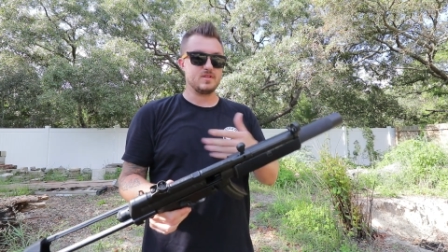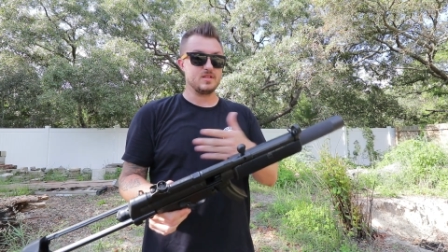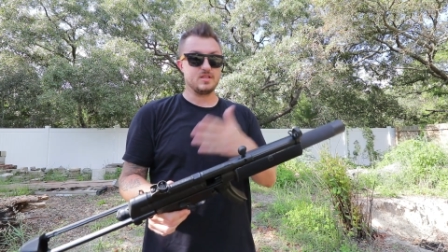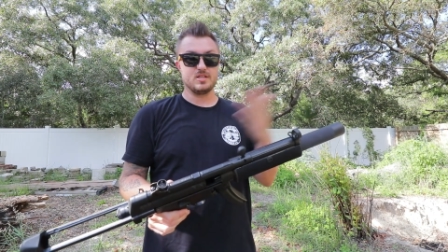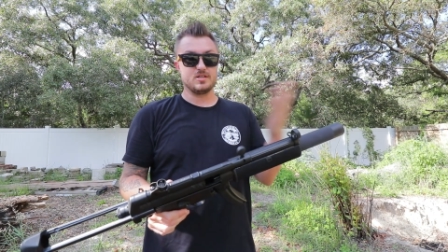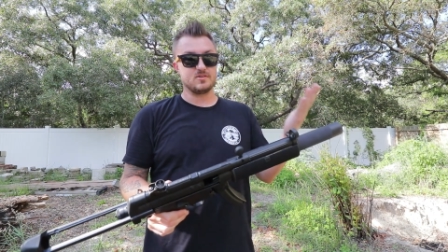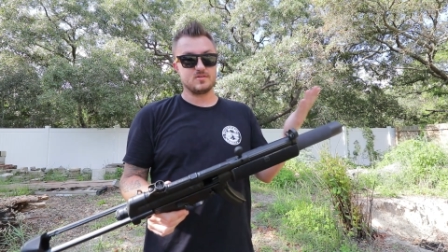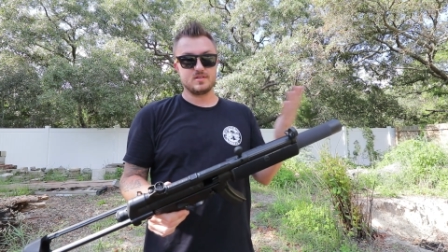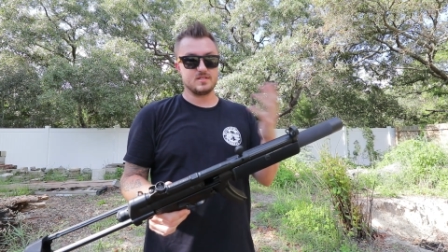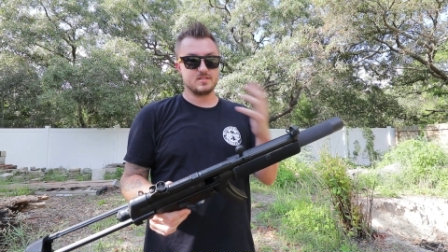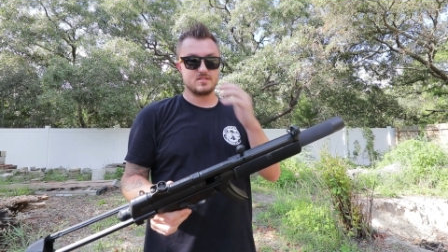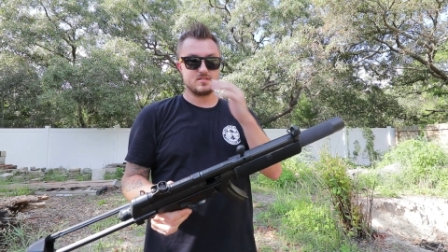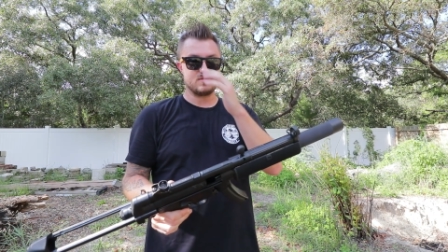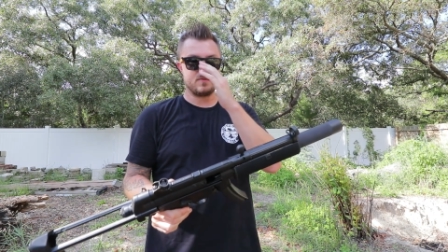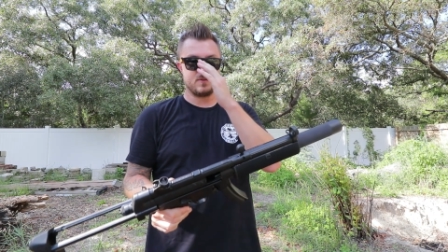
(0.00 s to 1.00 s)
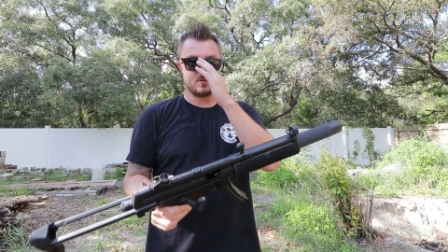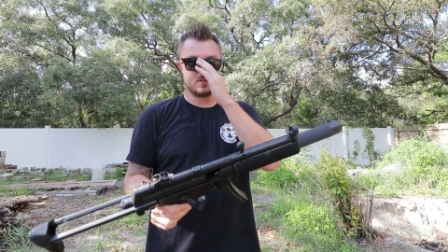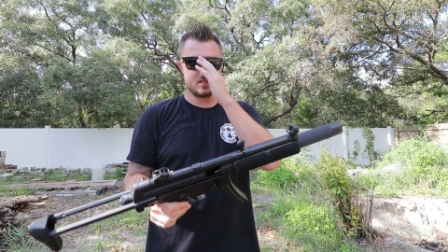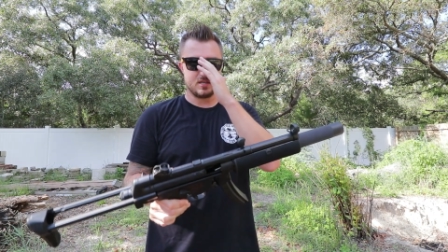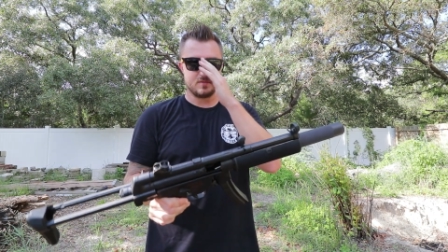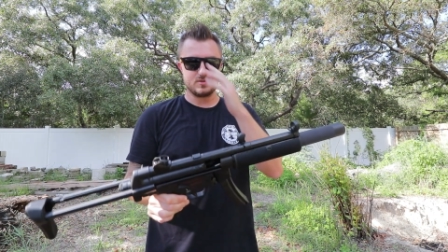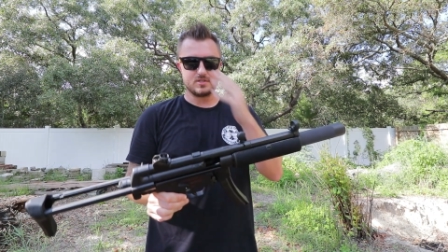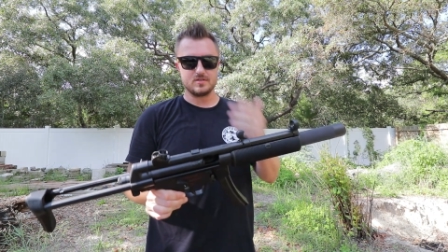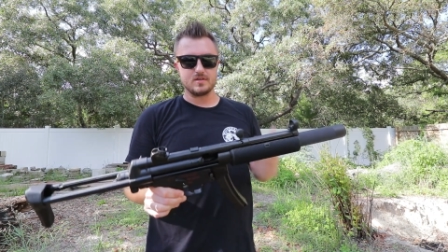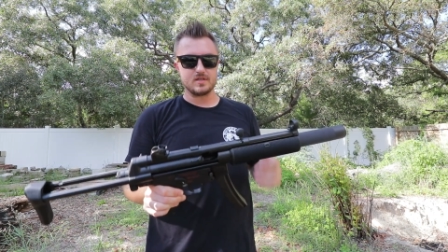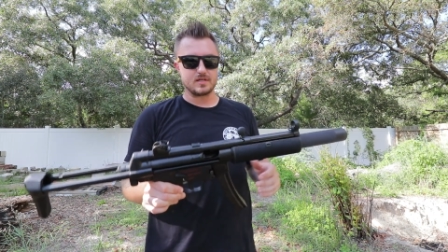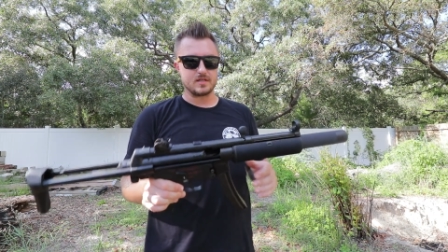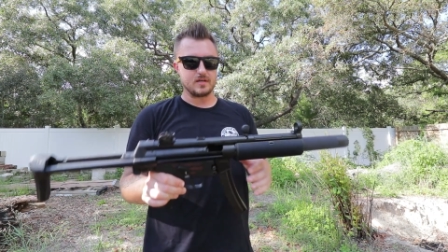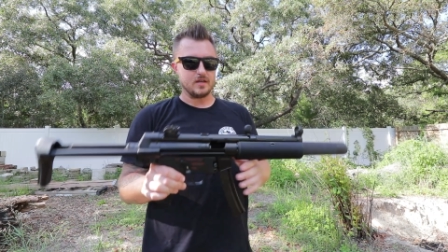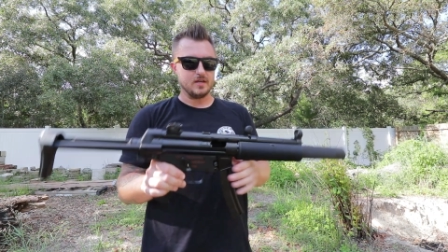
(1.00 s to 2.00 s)
Literally, this is the first time
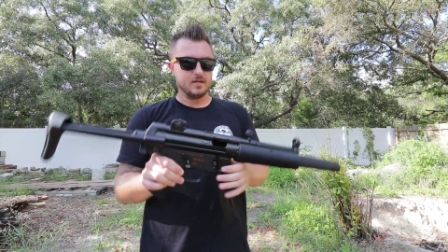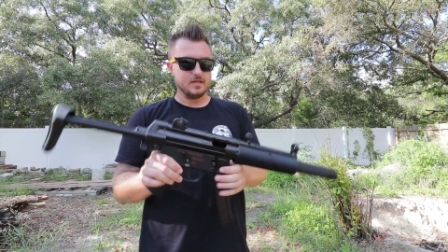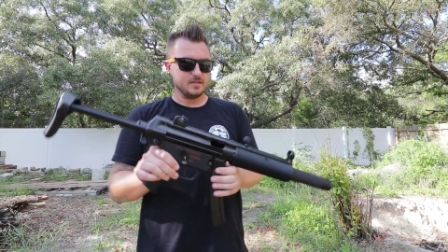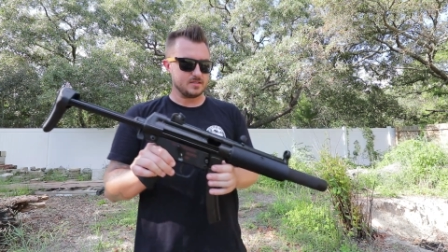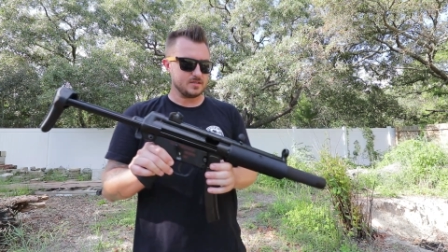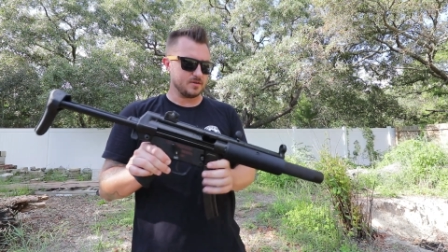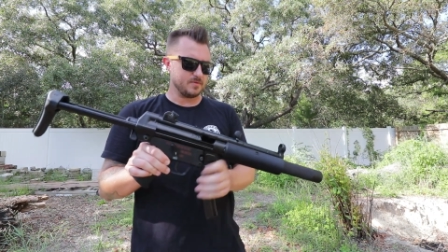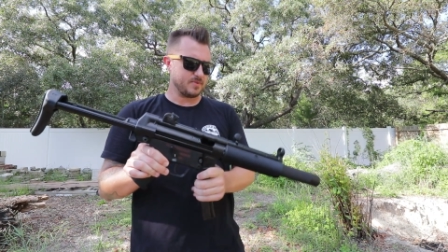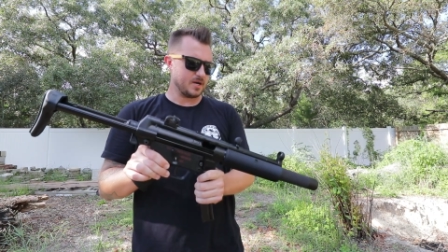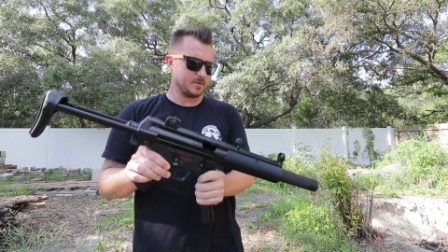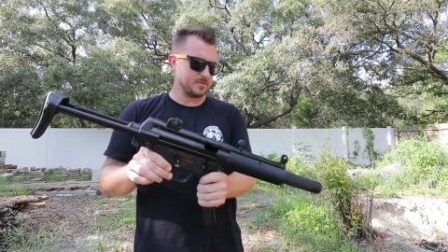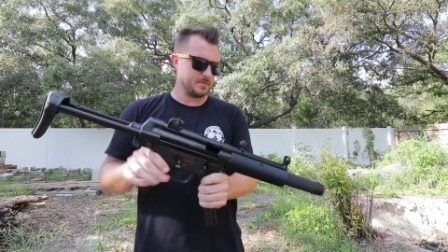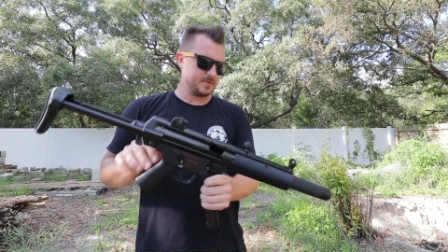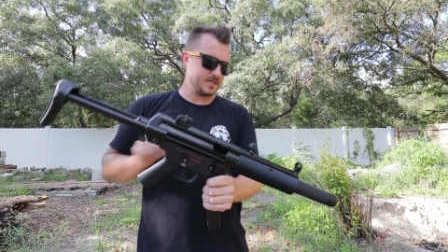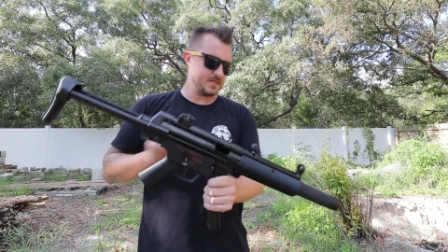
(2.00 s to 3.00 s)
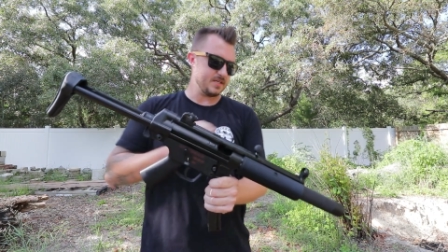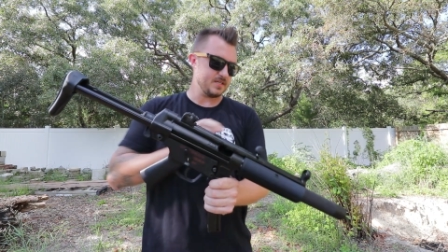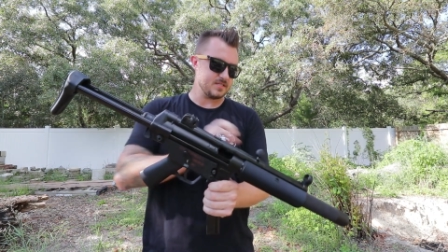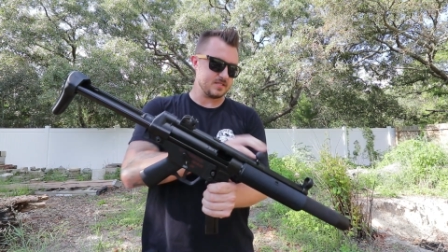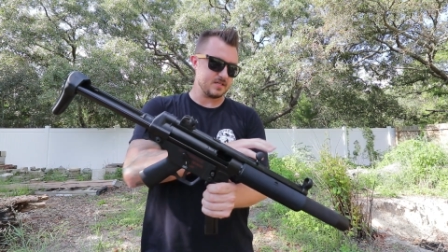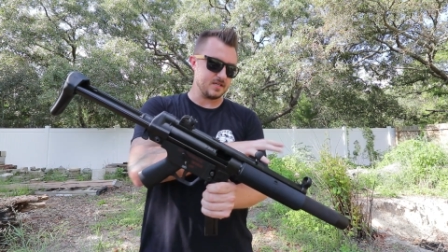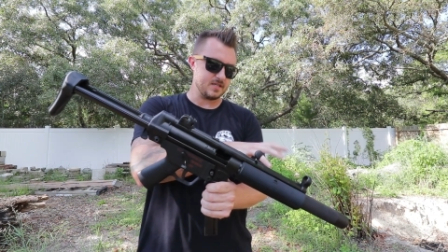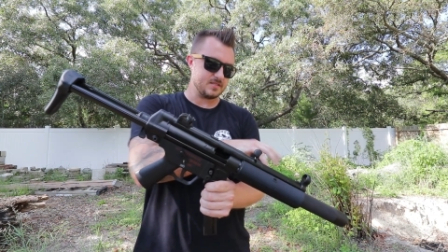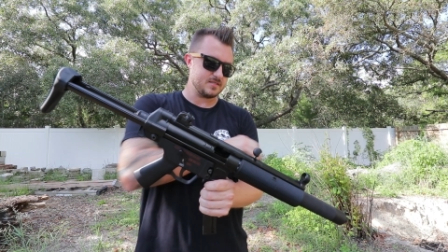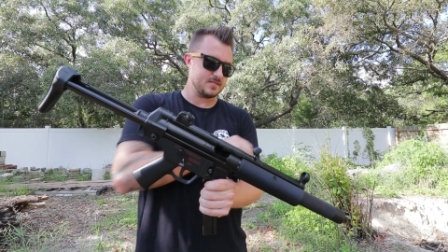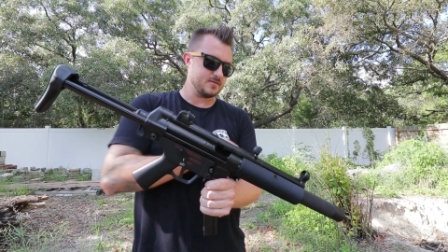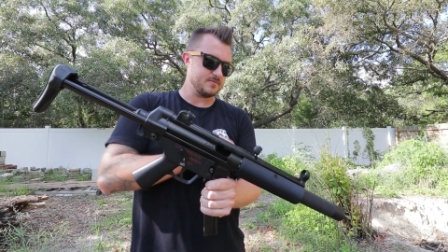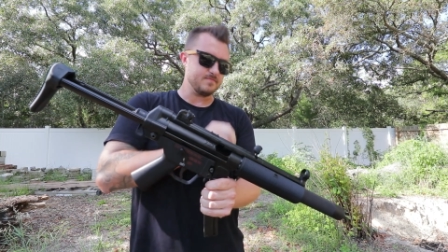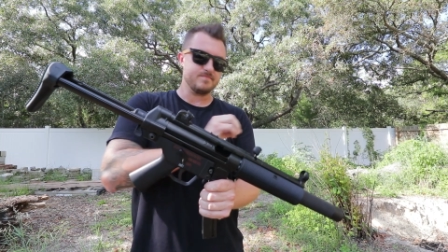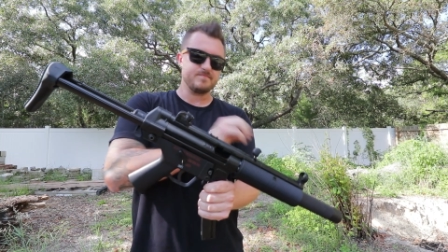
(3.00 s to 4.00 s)
shooting it, so it probably needs to get
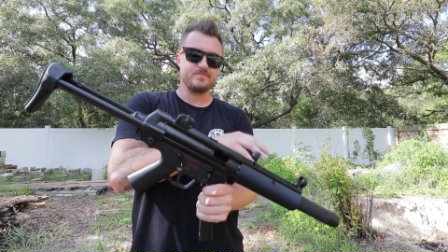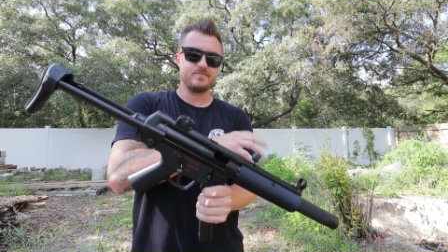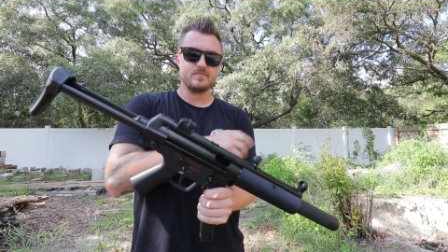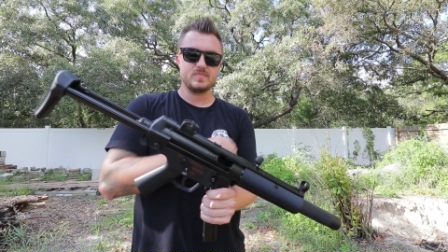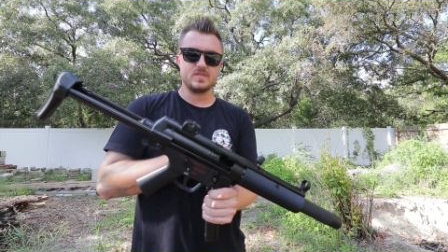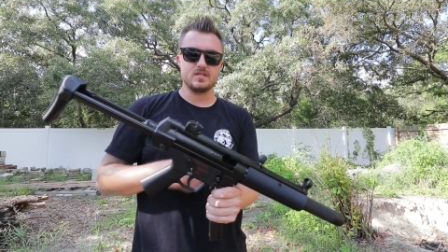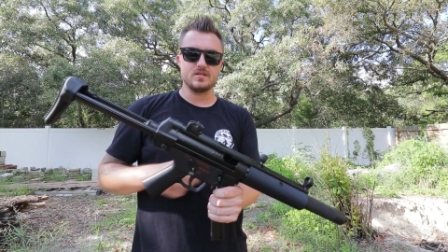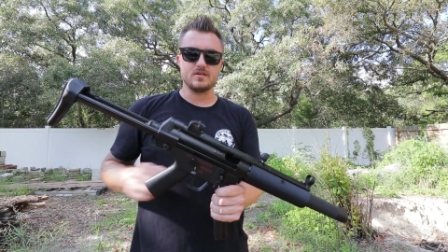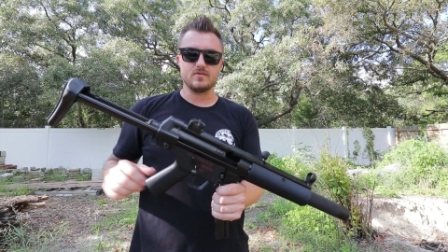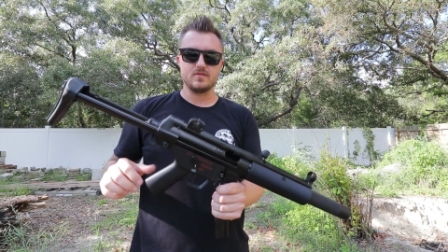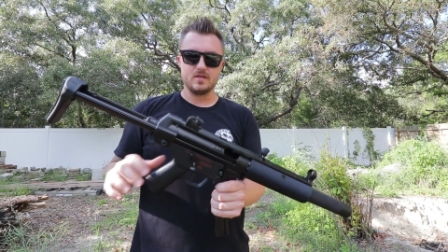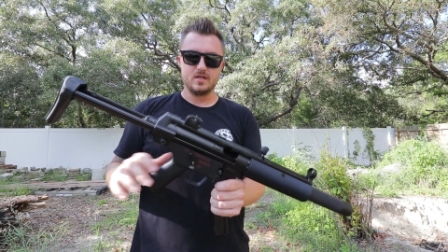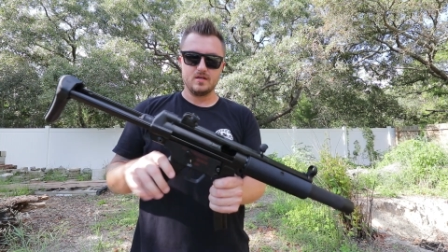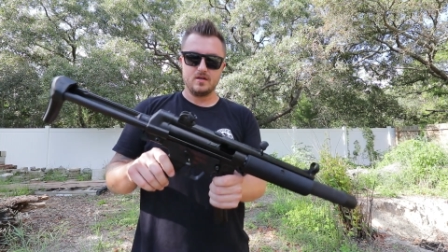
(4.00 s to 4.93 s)
some, you know,